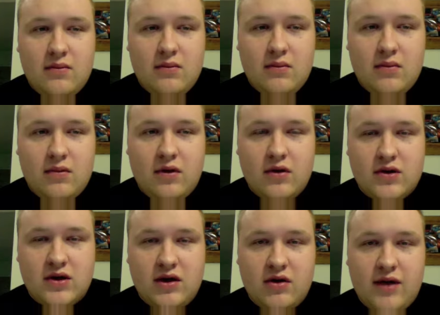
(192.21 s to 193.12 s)
Those of
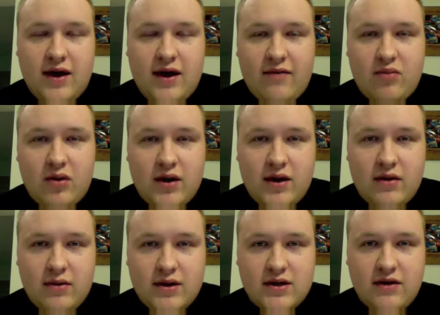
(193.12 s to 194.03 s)
you that have played the
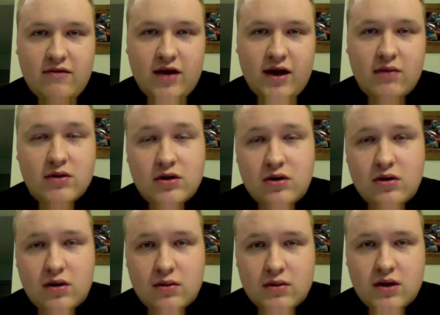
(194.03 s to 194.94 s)
Resident Evil games, you know what I'm
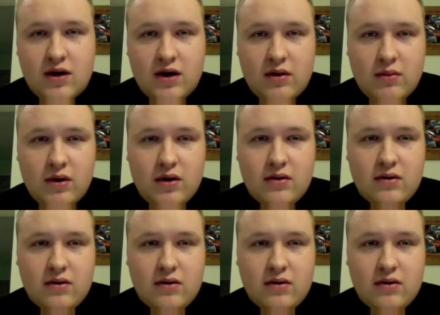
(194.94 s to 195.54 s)
talking about.